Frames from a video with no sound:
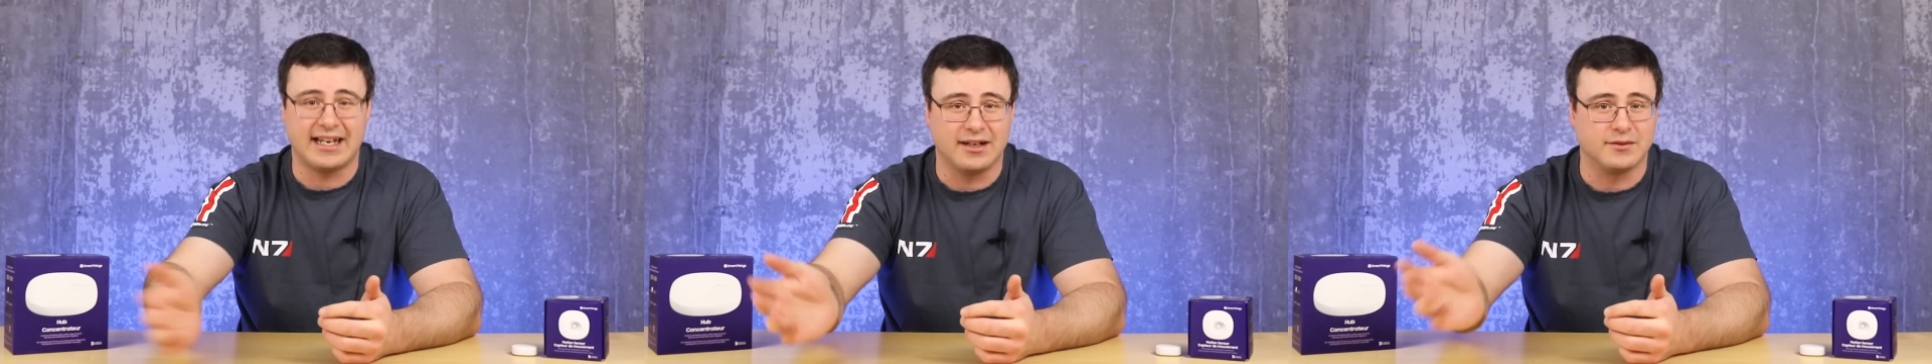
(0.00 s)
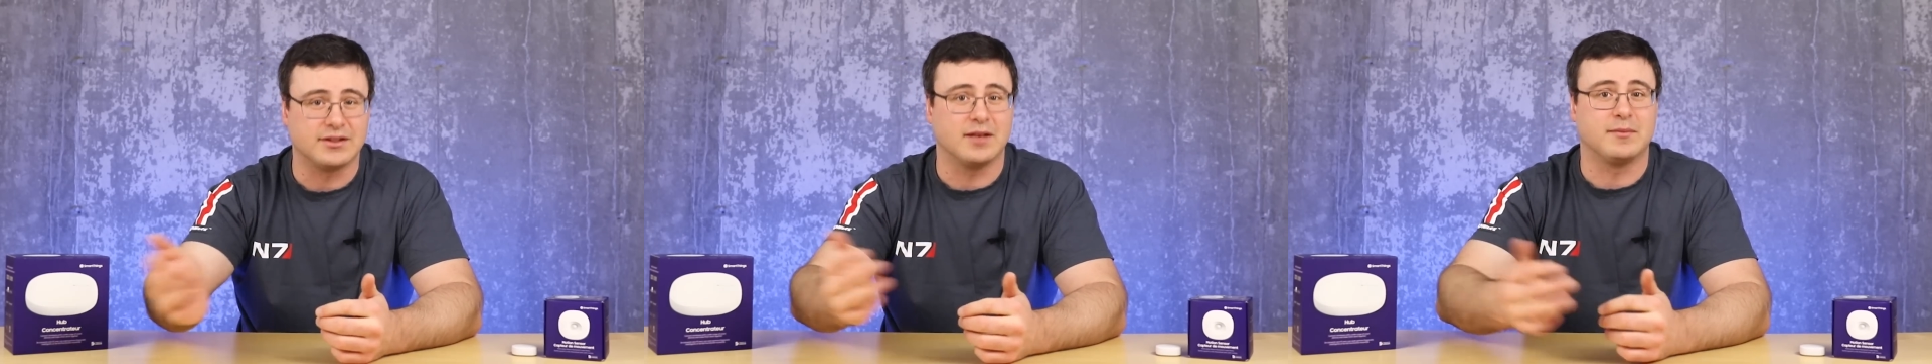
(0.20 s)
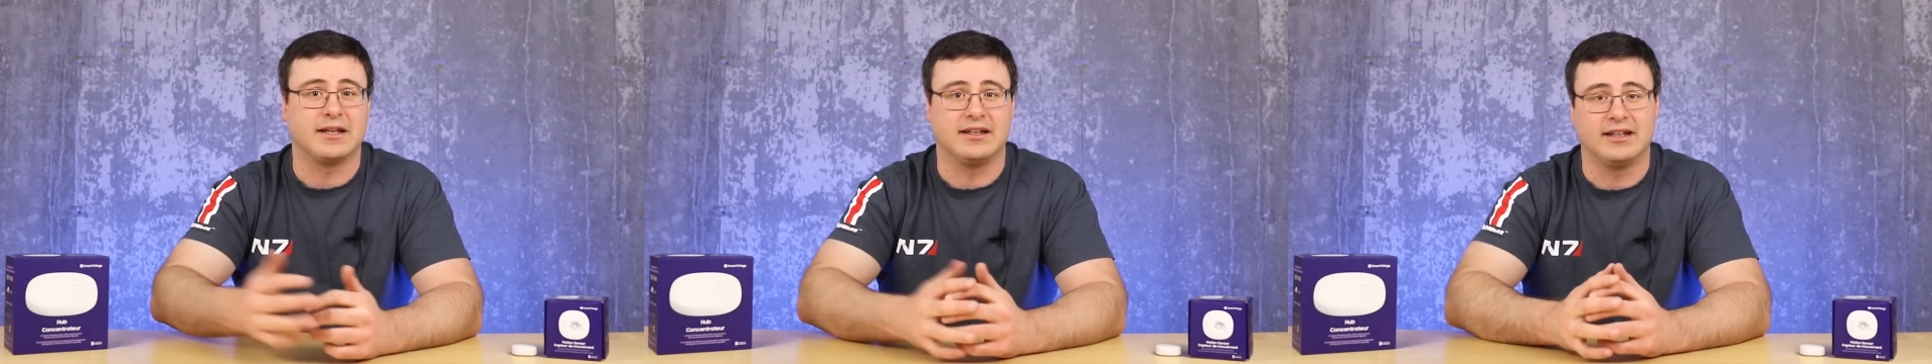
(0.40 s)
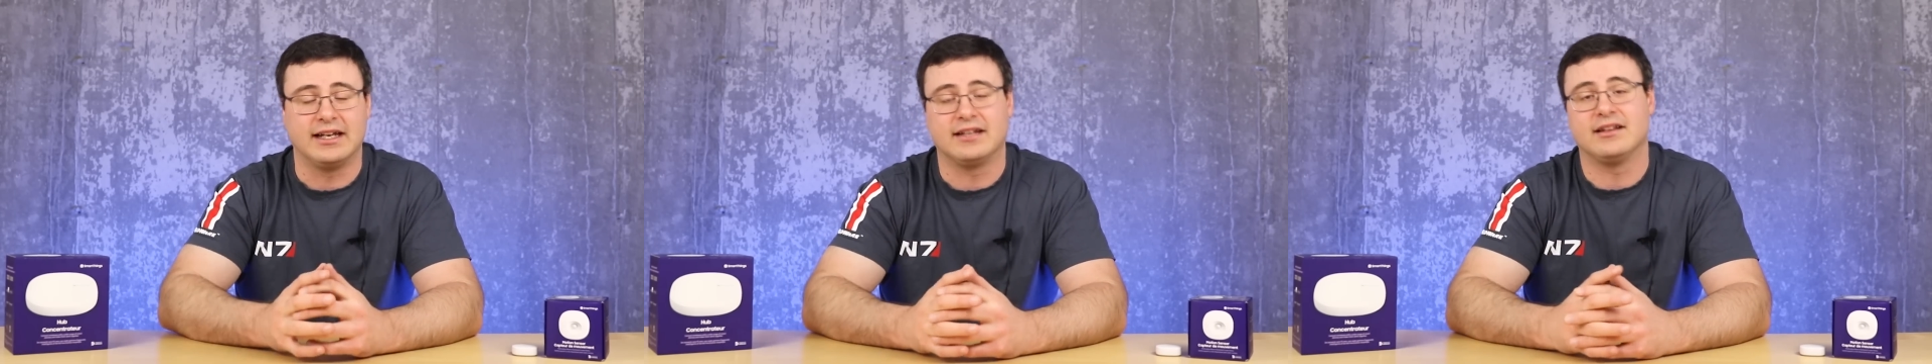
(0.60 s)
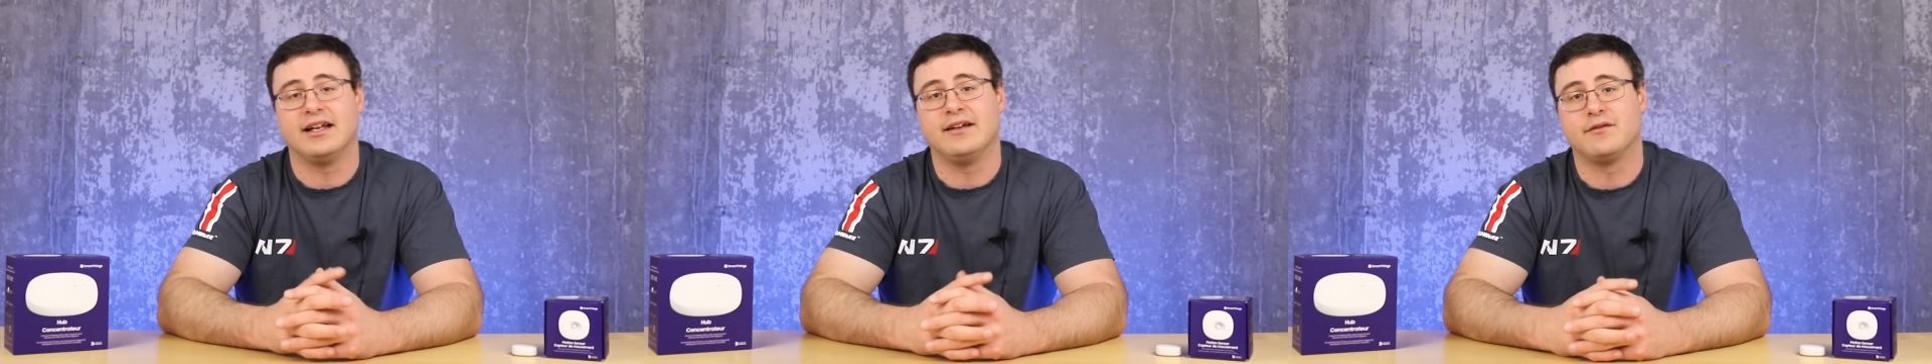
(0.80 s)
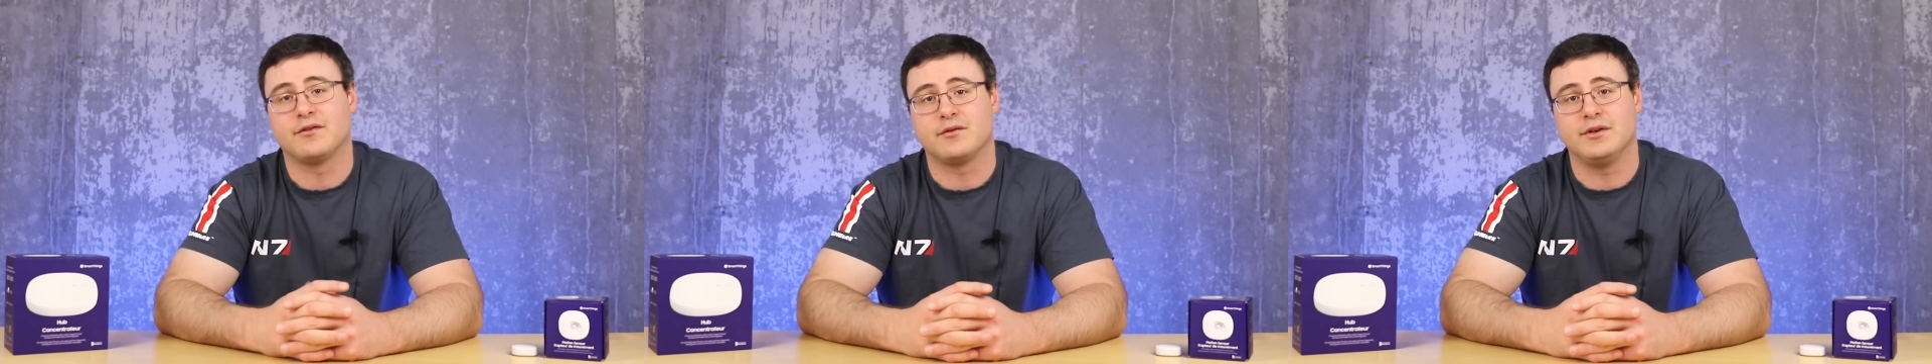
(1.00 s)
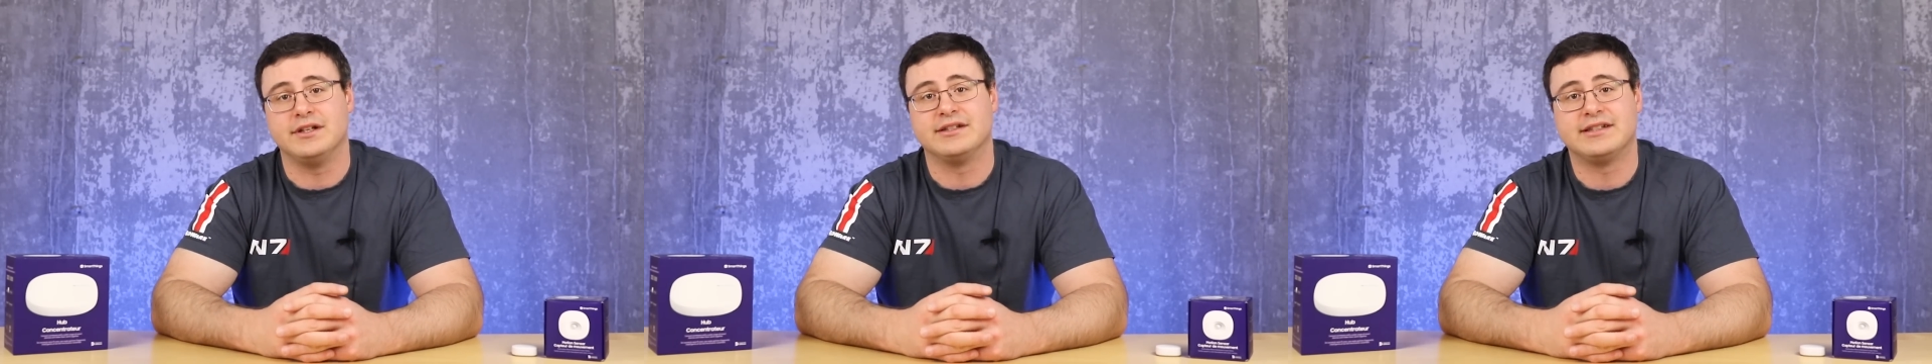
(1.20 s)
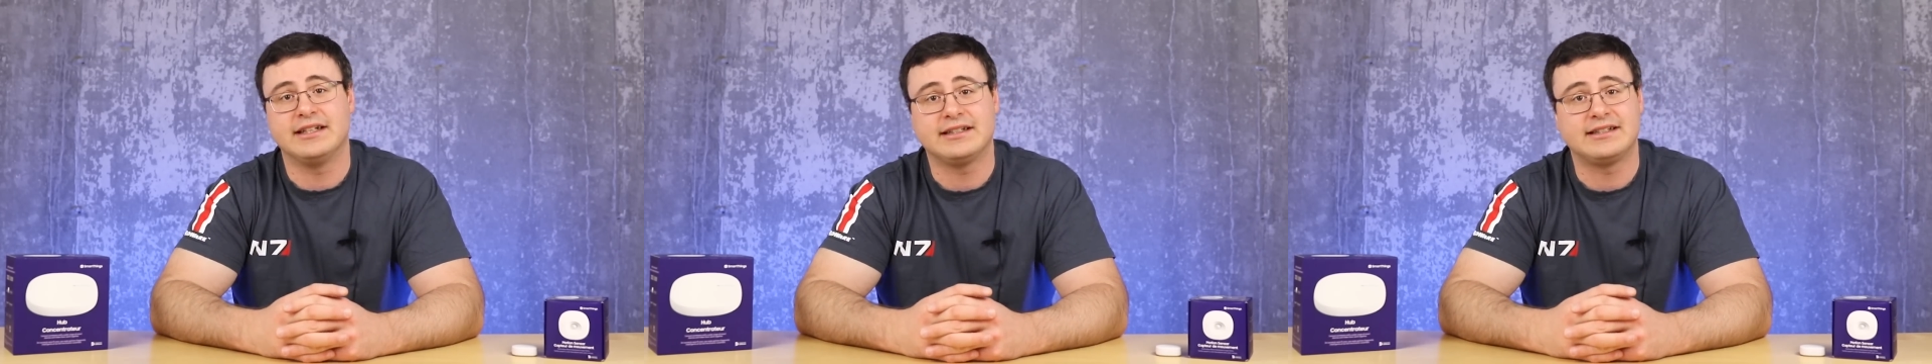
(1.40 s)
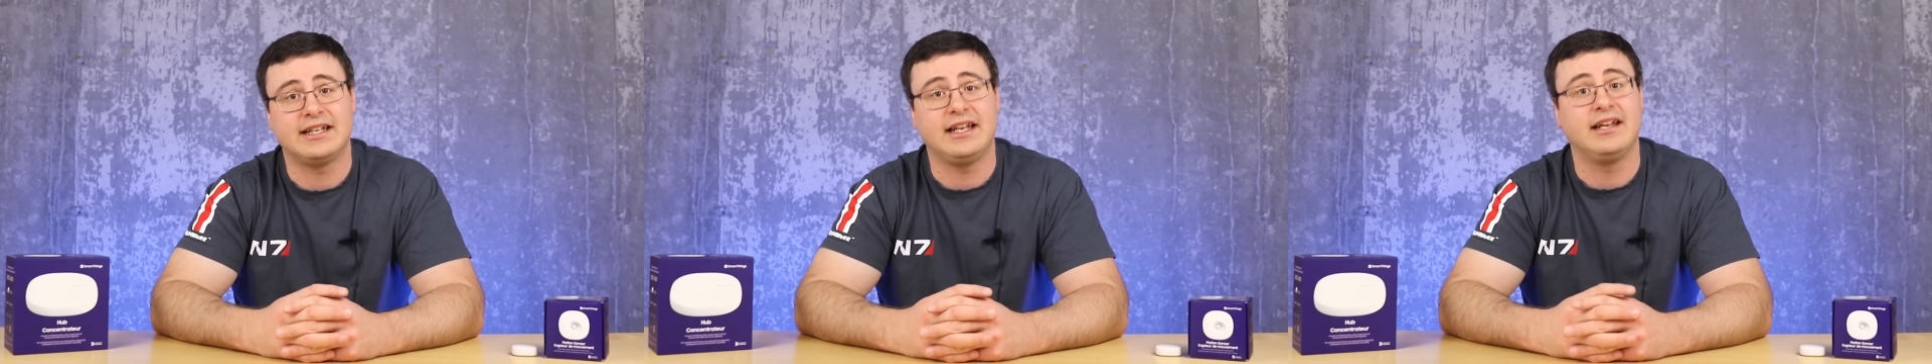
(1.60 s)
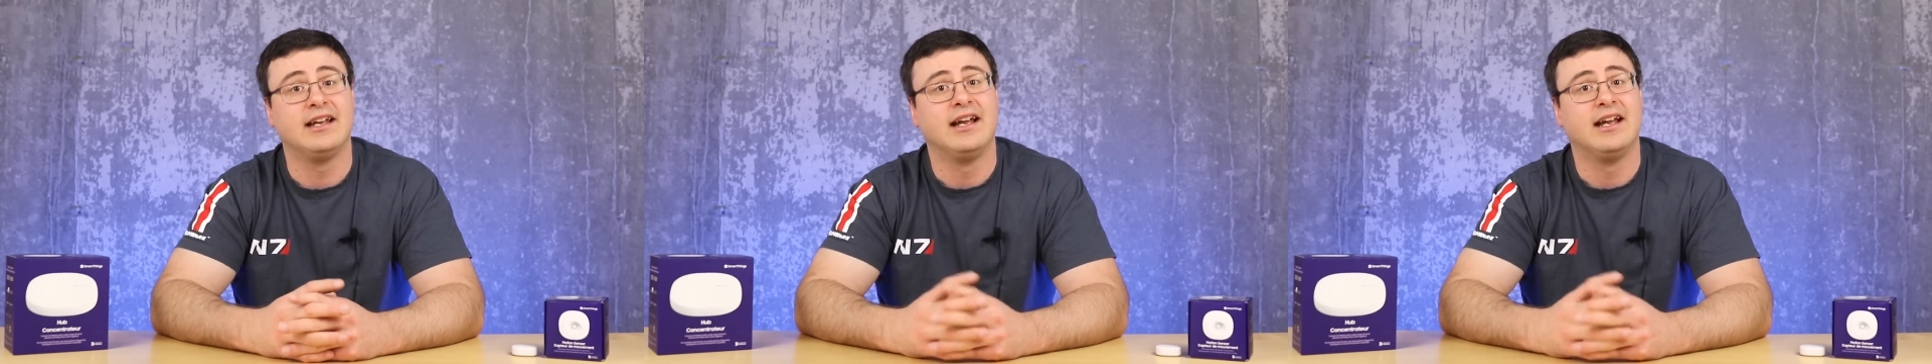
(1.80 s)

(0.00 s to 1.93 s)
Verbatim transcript: of something like Life 360.